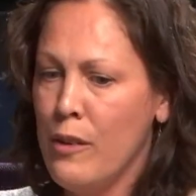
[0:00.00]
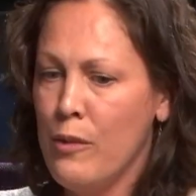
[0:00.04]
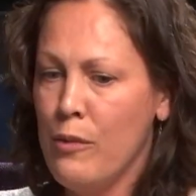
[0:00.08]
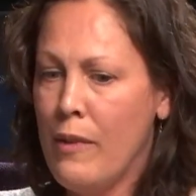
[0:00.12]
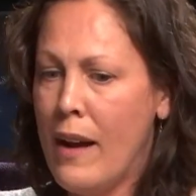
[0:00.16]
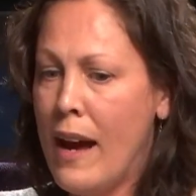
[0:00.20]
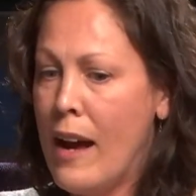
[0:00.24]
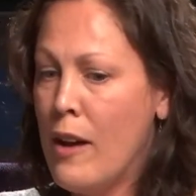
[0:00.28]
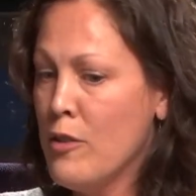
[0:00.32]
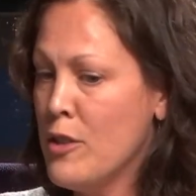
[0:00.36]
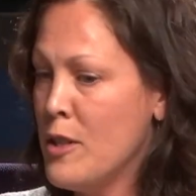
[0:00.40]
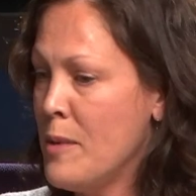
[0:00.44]

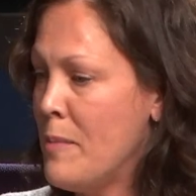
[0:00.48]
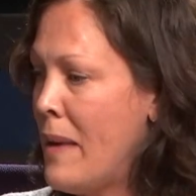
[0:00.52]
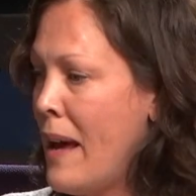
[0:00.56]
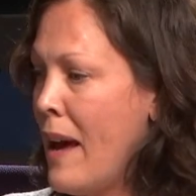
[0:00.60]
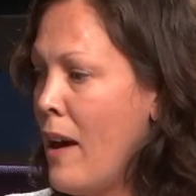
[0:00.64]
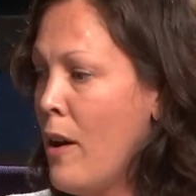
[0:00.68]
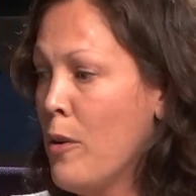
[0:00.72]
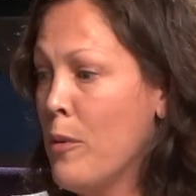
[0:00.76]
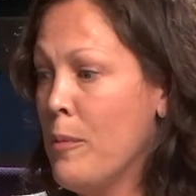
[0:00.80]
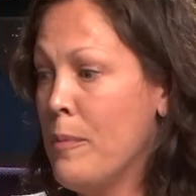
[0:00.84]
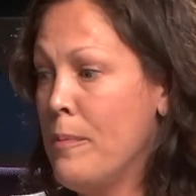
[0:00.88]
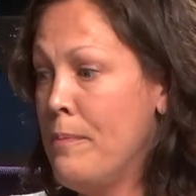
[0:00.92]

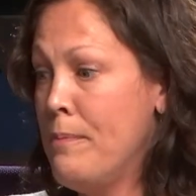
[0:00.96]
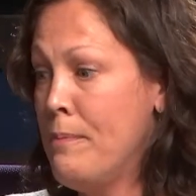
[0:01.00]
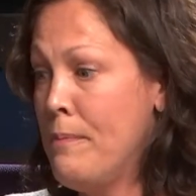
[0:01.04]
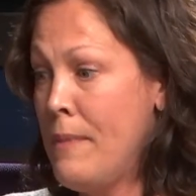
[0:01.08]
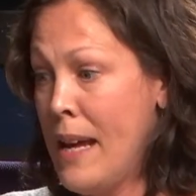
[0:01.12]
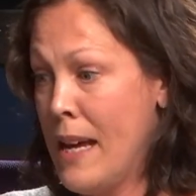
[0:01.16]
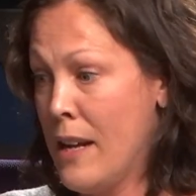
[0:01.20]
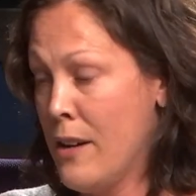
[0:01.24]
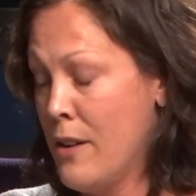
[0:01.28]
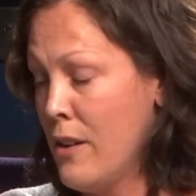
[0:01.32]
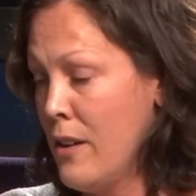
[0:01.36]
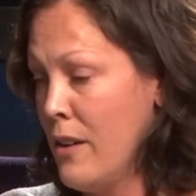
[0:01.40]
roundabout
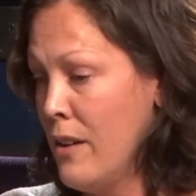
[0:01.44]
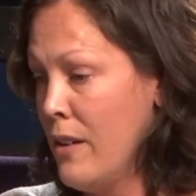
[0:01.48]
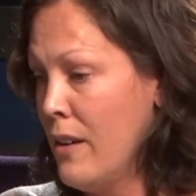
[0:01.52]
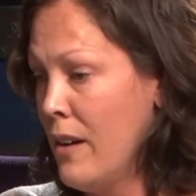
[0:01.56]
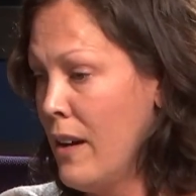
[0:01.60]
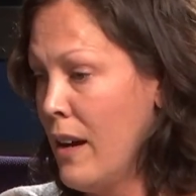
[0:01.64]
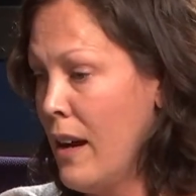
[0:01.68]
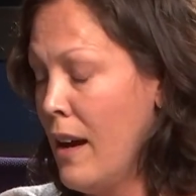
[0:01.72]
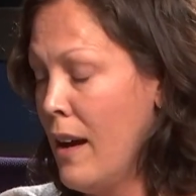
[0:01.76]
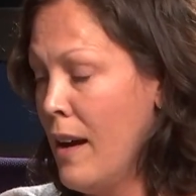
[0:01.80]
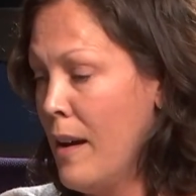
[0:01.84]
manner.